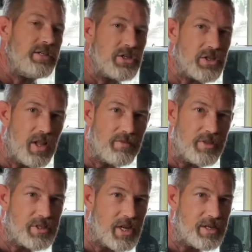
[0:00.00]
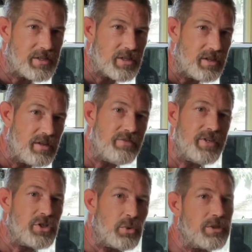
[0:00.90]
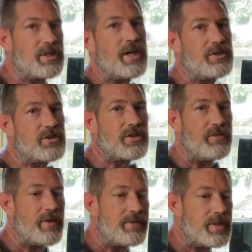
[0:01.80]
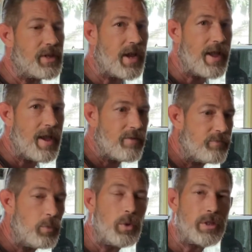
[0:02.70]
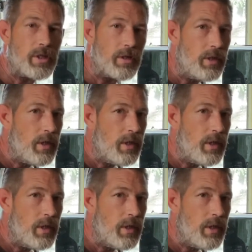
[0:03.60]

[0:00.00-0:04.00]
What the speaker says: just love the taste, the individual tastes of everything I have with the